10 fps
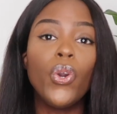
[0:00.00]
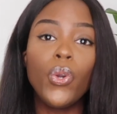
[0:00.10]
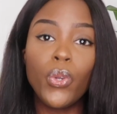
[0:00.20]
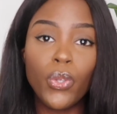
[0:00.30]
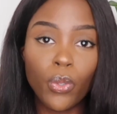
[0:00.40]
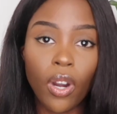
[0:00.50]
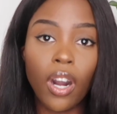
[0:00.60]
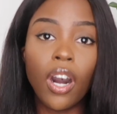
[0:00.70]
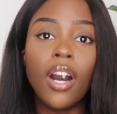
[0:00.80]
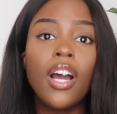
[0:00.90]
who you
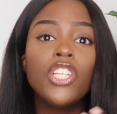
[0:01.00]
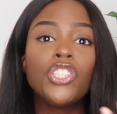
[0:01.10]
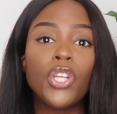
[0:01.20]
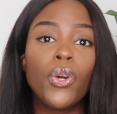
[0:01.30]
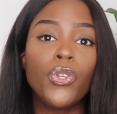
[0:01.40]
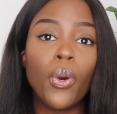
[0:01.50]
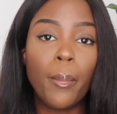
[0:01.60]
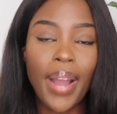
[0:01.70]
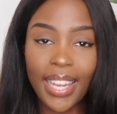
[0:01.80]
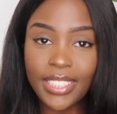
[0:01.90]
are, show your
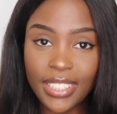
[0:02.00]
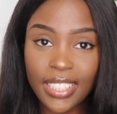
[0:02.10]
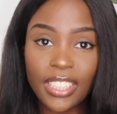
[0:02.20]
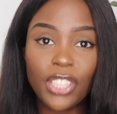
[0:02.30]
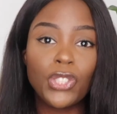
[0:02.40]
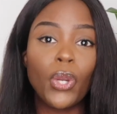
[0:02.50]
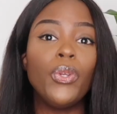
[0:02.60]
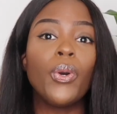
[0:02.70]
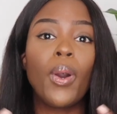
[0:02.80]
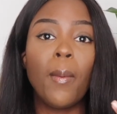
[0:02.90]
passion, show
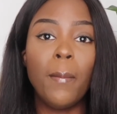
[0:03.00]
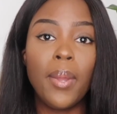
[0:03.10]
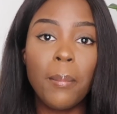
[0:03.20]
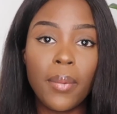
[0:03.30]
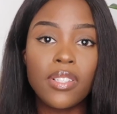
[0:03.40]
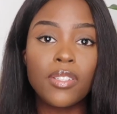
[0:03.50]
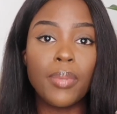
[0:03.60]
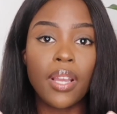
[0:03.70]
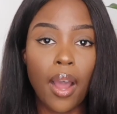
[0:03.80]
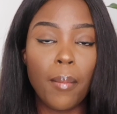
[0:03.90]
your commitment to
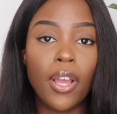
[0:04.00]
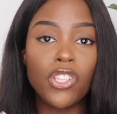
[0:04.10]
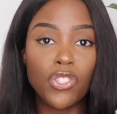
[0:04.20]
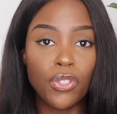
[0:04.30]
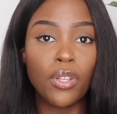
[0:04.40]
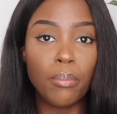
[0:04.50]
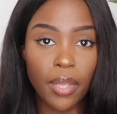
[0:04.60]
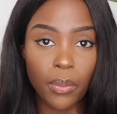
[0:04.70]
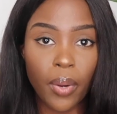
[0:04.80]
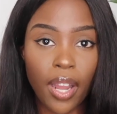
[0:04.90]
become a student
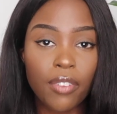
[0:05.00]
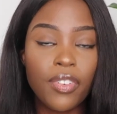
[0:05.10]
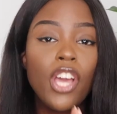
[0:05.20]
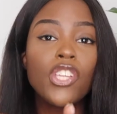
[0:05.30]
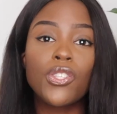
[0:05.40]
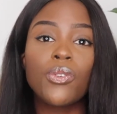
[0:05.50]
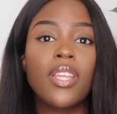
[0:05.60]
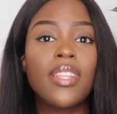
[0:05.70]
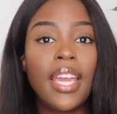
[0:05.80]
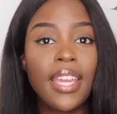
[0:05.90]
midwife, so
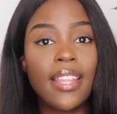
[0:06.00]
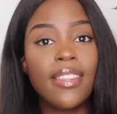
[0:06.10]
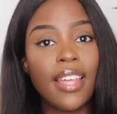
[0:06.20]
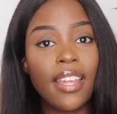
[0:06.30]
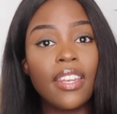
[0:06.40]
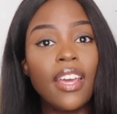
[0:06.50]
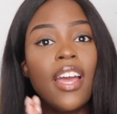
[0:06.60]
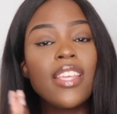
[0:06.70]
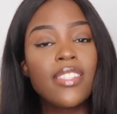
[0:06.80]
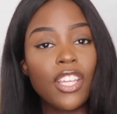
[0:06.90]
that they can then
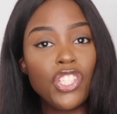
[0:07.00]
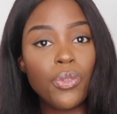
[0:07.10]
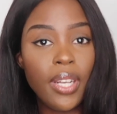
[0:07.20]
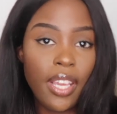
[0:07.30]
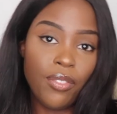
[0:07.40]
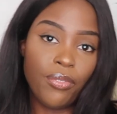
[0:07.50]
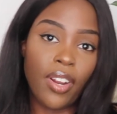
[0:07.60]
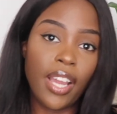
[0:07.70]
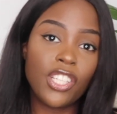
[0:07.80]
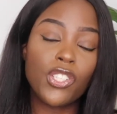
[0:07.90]
send you an
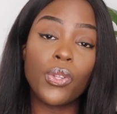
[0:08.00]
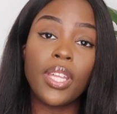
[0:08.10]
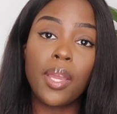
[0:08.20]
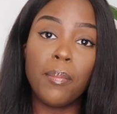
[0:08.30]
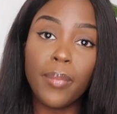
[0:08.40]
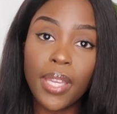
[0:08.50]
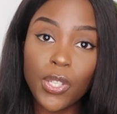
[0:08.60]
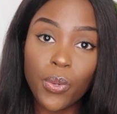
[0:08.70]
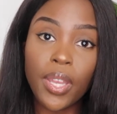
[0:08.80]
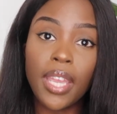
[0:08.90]
invite, so they can
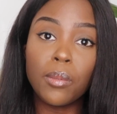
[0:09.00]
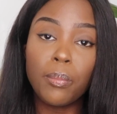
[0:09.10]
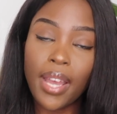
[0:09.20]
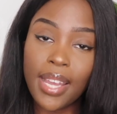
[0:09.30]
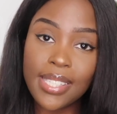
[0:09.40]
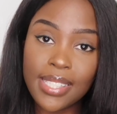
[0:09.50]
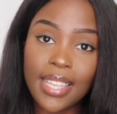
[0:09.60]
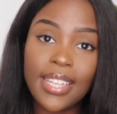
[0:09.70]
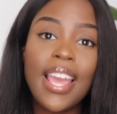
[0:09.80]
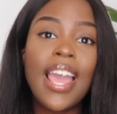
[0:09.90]
meet you in
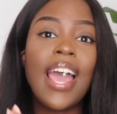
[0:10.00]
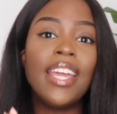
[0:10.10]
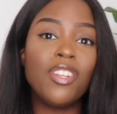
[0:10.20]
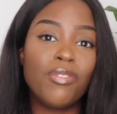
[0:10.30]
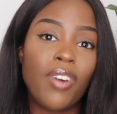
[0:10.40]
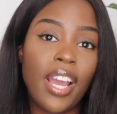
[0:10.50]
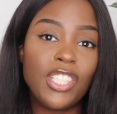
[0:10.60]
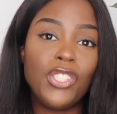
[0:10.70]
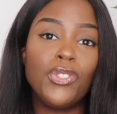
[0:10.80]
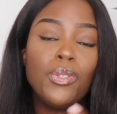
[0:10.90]
person and
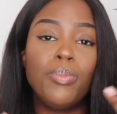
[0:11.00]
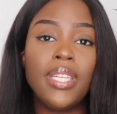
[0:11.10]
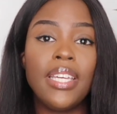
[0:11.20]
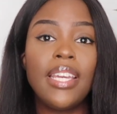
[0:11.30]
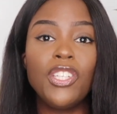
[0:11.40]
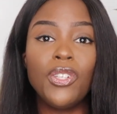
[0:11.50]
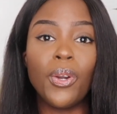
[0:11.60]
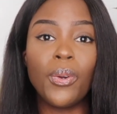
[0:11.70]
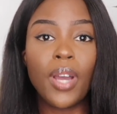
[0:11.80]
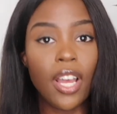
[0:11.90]
invite you to be, you
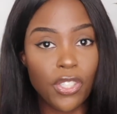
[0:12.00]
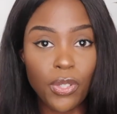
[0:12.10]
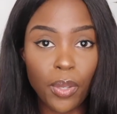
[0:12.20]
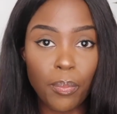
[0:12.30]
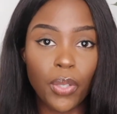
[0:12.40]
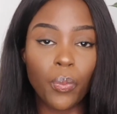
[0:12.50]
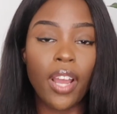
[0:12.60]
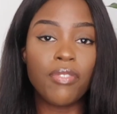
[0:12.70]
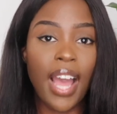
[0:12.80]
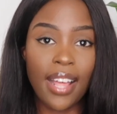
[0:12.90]
know, a student
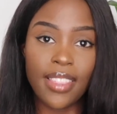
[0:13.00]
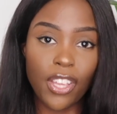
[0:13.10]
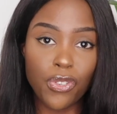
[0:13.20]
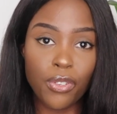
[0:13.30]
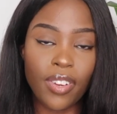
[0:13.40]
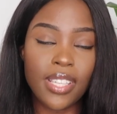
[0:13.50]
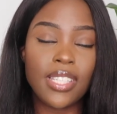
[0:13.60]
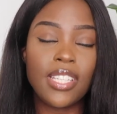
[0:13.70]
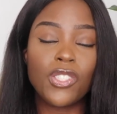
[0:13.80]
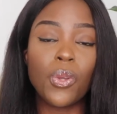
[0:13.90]
midwife at their
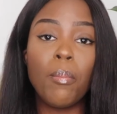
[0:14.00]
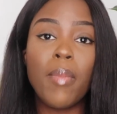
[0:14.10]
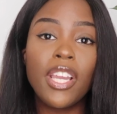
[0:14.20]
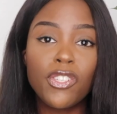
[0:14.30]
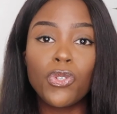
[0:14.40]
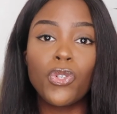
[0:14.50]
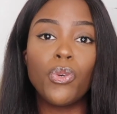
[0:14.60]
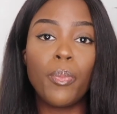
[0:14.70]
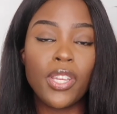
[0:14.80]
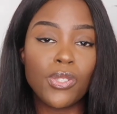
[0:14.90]
university. So make sure
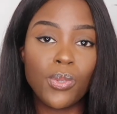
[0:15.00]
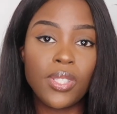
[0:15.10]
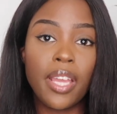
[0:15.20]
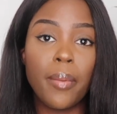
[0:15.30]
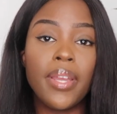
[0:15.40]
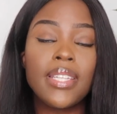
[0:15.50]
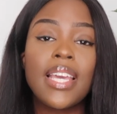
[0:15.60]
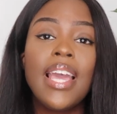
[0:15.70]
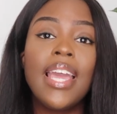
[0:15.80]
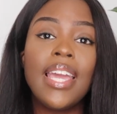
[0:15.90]
your personal statement
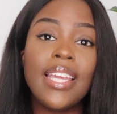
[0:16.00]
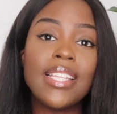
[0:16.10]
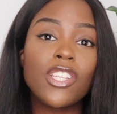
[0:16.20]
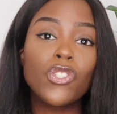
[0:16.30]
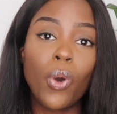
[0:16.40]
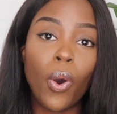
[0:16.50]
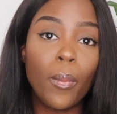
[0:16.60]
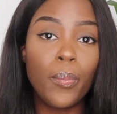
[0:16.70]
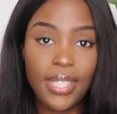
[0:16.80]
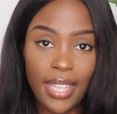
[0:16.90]
is
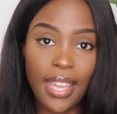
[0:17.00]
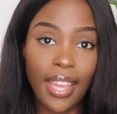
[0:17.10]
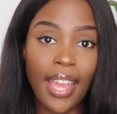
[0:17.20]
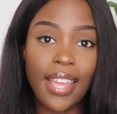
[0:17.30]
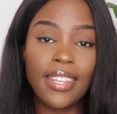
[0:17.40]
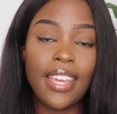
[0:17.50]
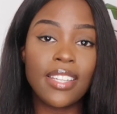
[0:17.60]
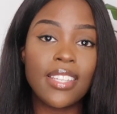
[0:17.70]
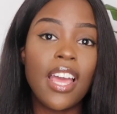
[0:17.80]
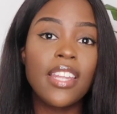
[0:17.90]
top tier and
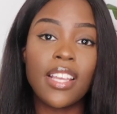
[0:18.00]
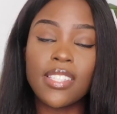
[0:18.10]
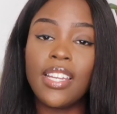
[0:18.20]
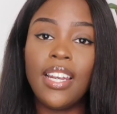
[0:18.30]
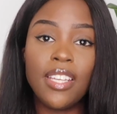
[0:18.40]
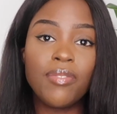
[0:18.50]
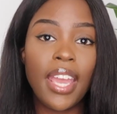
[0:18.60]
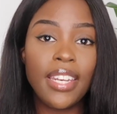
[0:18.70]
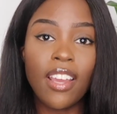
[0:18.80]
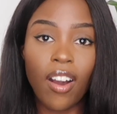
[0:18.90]
it doesn't leave
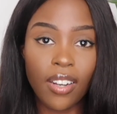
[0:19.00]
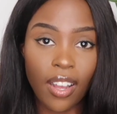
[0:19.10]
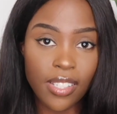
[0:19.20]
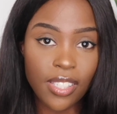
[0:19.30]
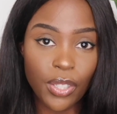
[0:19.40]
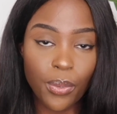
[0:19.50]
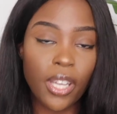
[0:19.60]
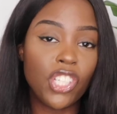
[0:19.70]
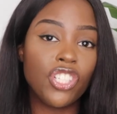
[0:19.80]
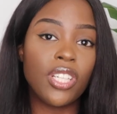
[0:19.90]
any unanswered
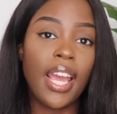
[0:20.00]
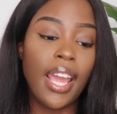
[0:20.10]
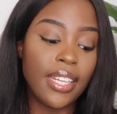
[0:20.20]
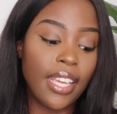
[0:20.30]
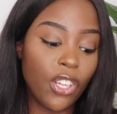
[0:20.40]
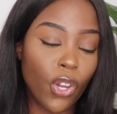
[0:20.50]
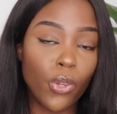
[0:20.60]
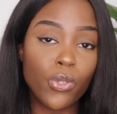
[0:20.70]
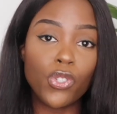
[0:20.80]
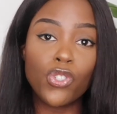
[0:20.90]
question, and it
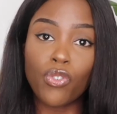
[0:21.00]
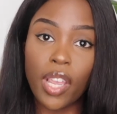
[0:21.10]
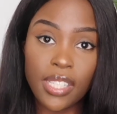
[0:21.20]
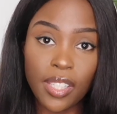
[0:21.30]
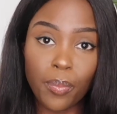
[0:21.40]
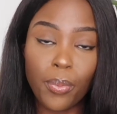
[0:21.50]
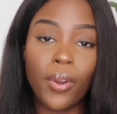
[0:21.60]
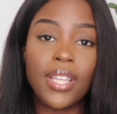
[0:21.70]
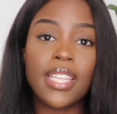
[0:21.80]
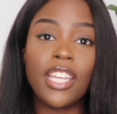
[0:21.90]
goes straight to the
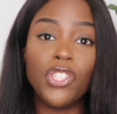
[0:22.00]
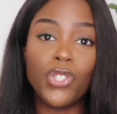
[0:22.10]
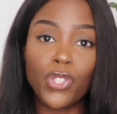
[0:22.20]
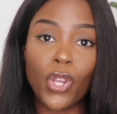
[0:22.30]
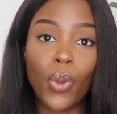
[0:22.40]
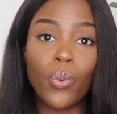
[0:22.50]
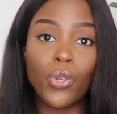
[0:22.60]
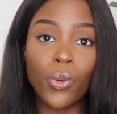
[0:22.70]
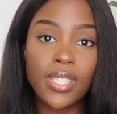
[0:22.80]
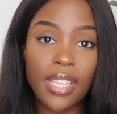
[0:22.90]
point, and you show
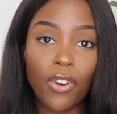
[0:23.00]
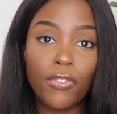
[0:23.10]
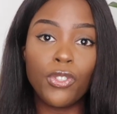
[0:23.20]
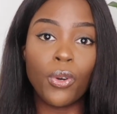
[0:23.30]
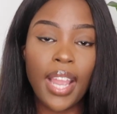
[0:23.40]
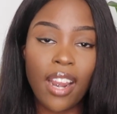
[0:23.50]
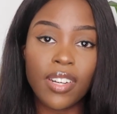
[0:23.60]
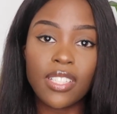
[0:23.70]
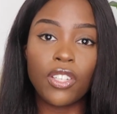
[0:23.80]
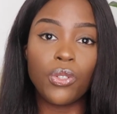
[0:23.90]
yourself, your
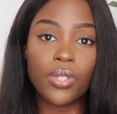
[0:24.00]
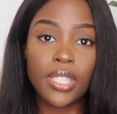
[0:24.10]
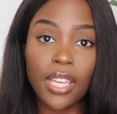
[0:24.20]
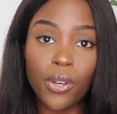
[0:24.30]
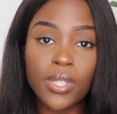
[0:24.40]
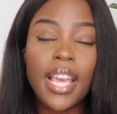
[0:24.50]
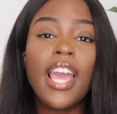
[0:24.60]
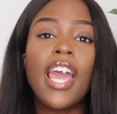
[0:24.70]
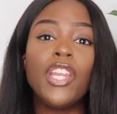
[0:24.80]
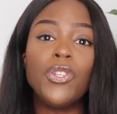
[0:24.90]
character, your skills,
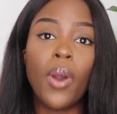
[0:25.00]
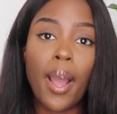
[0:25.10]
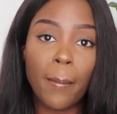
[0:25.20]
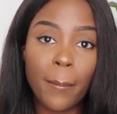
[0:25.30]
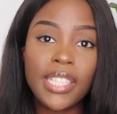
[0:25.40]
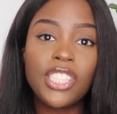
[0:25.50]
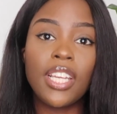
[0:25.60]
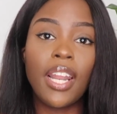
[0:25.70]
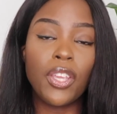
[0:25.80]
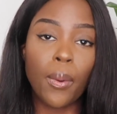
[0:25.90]
and your
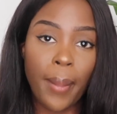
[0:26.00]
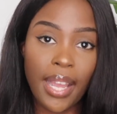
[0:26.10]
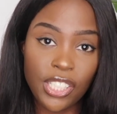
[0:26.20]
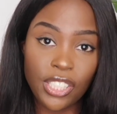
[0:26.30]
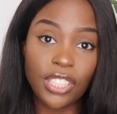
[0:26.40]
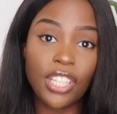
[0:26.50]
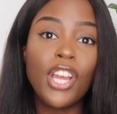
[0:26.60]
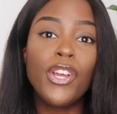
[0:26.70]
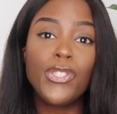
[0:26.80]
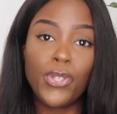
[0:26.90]
ambition and your passion
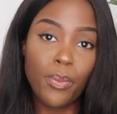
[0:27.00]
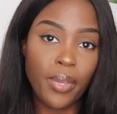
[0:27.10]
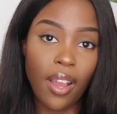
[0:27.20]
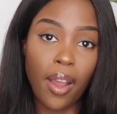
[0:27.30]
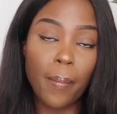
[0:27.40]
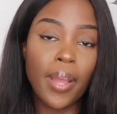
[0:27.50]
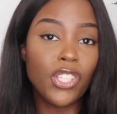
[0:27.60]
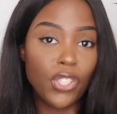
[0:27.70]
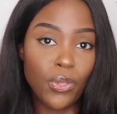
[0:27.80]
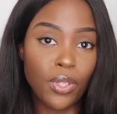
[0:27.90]
to become a
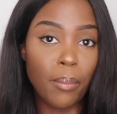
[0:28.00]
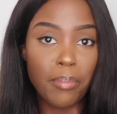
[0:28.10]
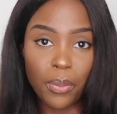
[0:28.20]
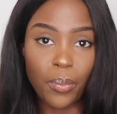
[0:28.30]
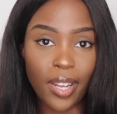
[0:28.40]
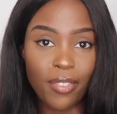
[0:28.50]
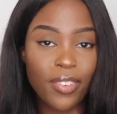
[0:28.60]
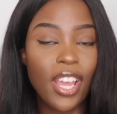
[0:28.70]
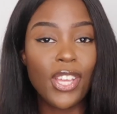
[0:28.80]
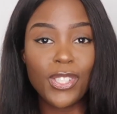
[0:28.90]
student midwife.
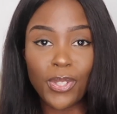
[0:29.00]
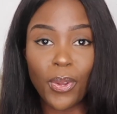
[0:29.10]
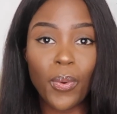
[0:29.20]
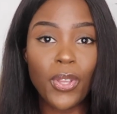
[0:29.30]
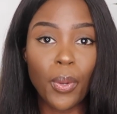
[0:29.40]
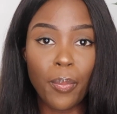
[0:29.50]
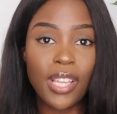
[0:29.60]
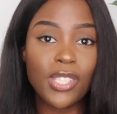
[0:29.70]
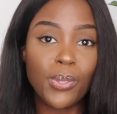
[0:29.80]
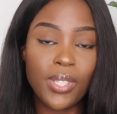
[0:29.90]
So your
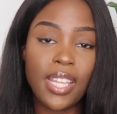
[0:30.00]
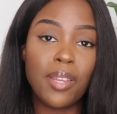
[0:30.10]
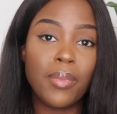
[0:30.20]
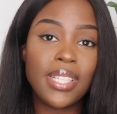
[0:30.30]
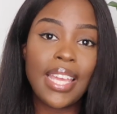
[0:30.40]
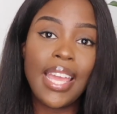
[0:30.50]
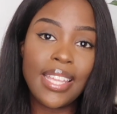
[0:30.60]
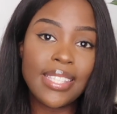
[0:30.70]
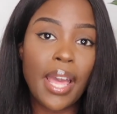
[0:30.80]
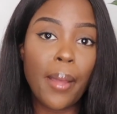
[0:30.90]
personal statement
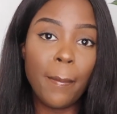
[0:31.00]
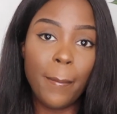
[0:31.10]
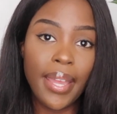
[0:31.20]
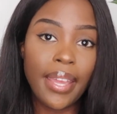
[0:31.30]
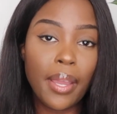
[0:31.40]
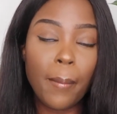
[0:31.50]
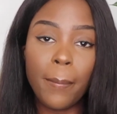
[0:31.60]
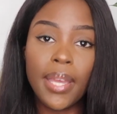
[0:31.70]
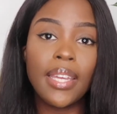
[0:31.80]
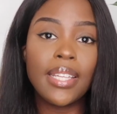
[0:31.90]
is a big
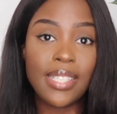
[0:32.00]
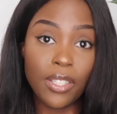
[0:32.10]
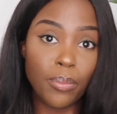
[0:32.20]
deal